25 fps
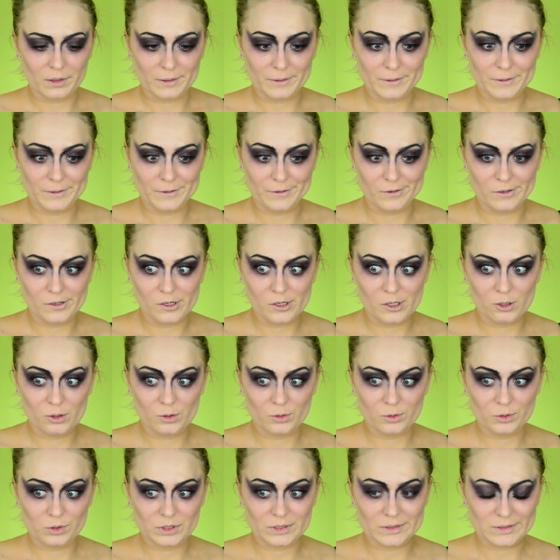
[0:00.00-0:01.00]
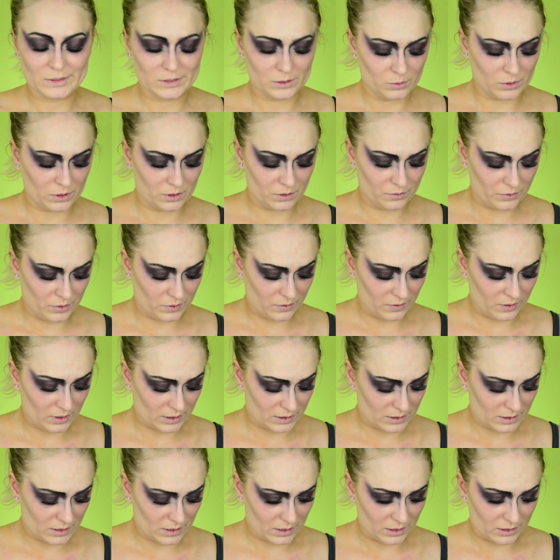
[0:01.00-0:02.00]
Nose is one of the
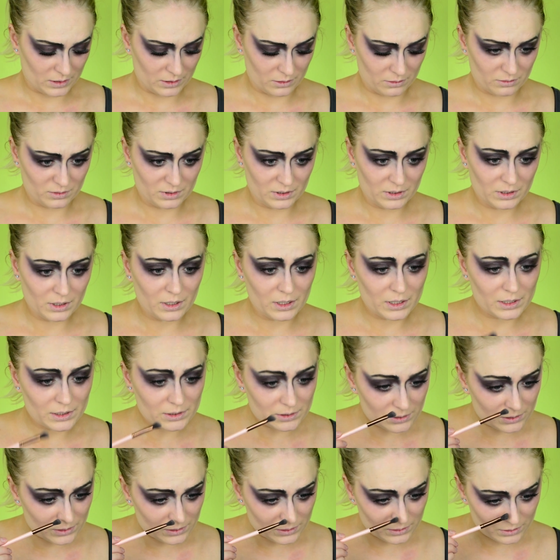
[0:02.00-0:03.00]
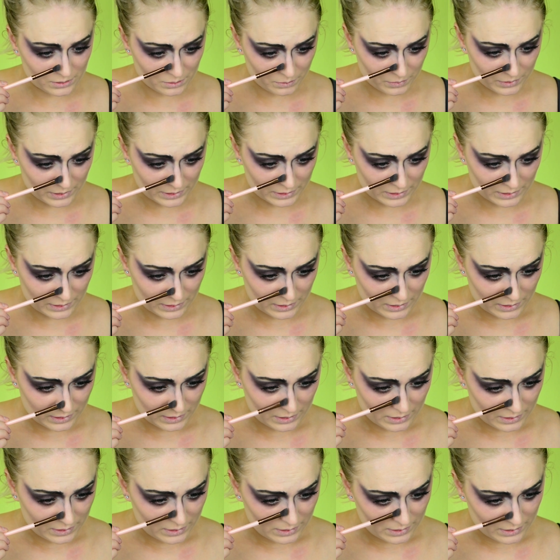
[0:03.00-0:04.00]
things that I don't really like to do, but
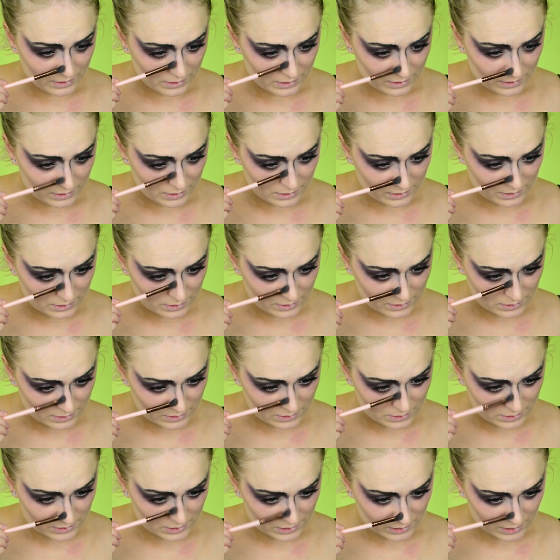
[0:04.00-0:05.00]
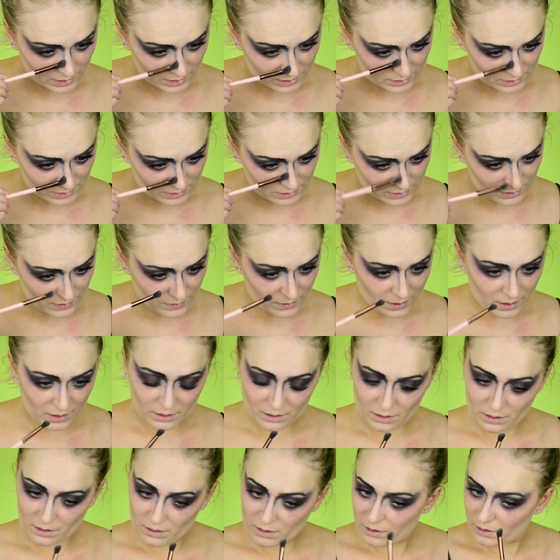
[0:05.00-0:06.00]
she has a
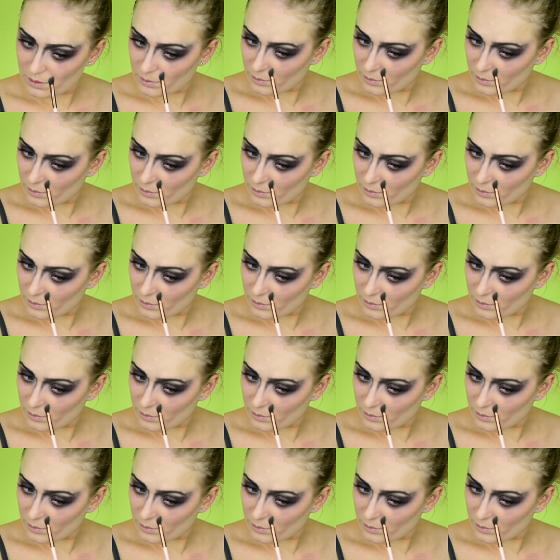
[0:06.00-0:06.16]
thinner